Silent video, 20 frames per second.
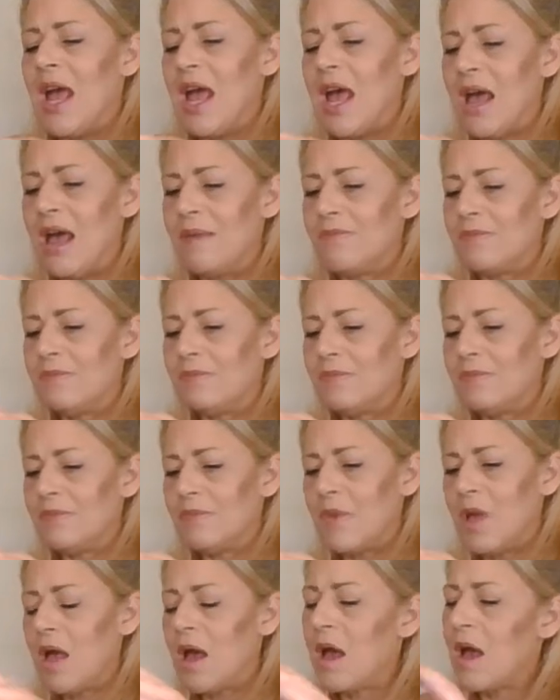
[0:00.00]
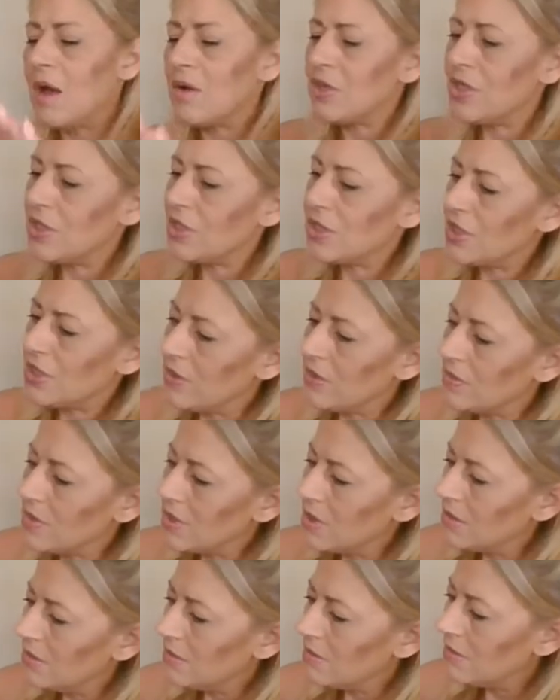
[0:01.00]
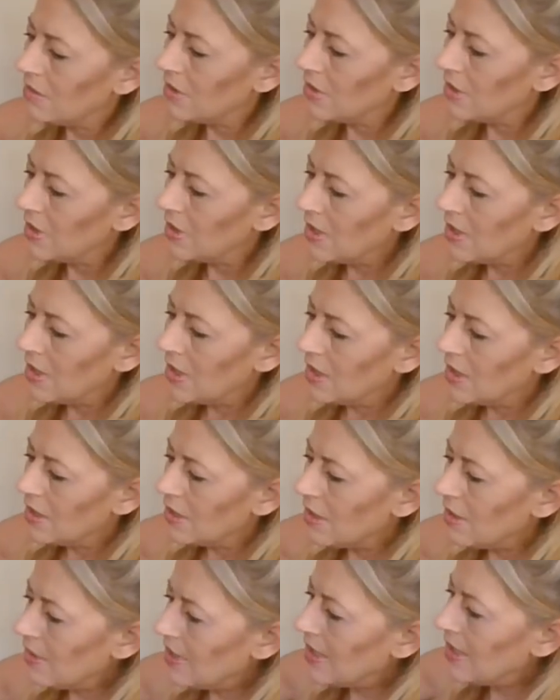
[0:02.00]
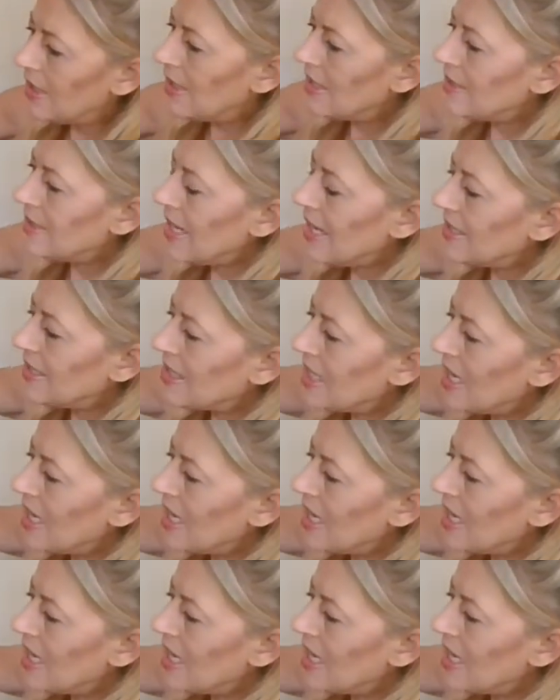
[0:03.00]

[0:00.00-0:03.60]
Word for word: Um, oh, shoot. There is a